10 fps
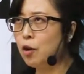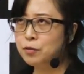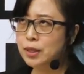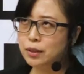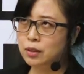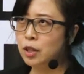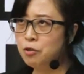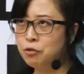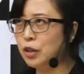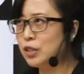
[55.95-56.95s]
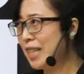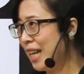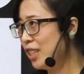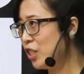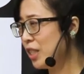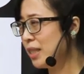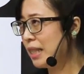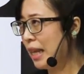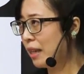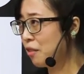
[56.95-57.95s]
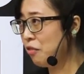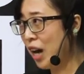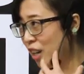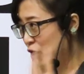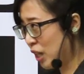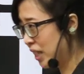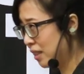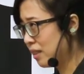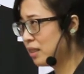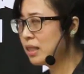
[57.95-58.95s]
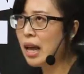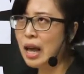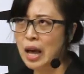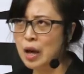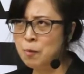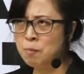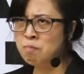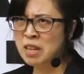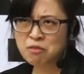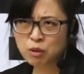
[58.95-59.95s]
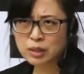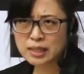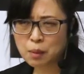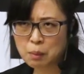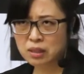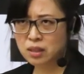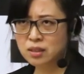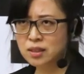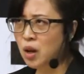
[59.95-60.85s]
often confront challenges like fire dragons, evil stepmothers,